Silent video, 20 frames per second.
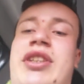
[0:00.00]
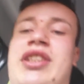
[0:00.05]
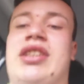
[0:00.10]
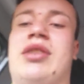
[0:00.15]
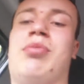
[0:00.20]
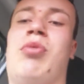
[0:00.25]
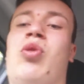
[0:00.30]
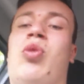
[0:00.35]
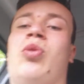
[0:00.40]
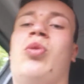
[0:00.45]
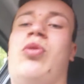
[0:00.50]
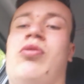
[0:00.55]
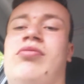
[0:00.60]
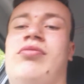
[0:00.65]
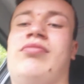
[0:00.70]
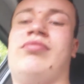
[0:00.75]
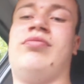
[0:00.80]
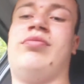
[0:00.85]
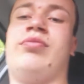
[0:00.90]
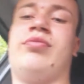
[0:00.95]
It's more
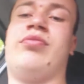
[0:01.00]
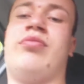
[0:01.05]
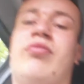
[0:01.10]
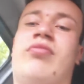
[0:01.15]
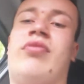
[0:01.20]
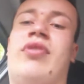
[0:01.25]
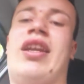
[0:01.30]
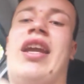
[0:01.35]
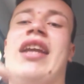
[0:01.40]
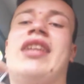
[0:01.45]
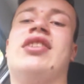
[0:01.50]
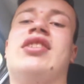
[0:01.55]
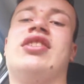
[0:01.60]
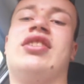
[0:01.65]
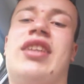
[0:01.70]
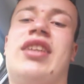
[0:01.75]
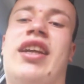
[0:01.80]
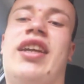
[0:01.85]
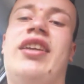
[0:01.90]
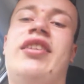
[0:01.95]

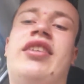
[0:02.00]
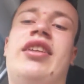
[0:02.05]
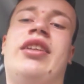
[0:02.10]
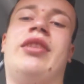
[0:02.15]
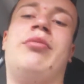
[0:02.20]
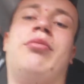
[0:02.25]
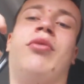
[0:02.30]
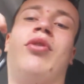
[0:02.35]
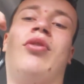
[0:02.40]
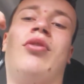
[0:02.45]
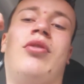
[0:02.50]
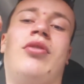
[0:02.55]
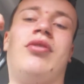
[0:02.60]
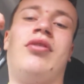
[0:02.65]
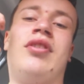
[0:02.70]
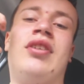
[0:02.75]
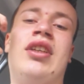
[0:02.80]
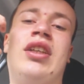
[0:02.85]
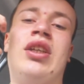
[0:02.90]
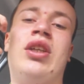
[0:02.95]
entertaining,
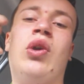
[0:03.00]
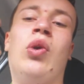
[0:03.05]
more